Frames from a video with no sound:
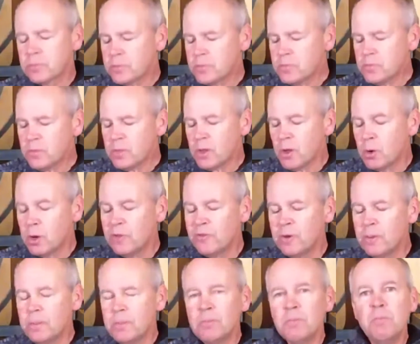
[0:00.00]
or even
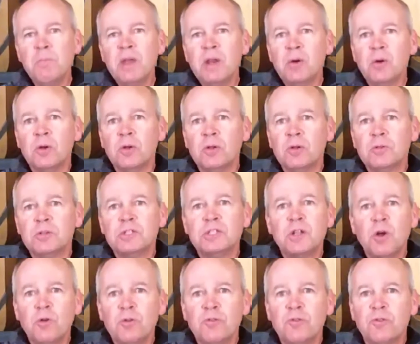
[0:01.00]
mineral or stone
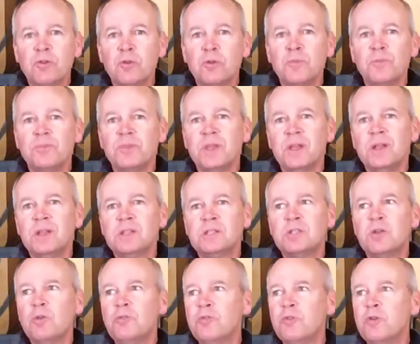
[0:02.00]
fruit. Stone
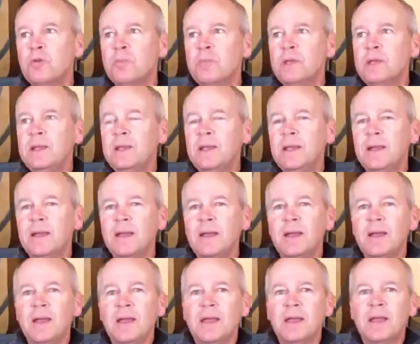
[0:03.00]
fruit being
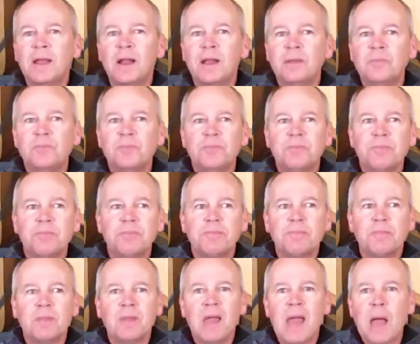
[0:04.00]
like
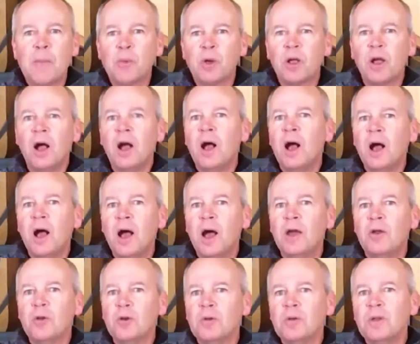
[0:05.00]
apricot
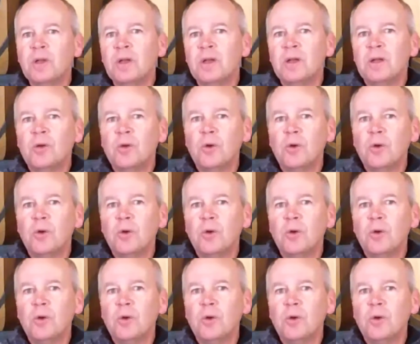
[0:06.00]
or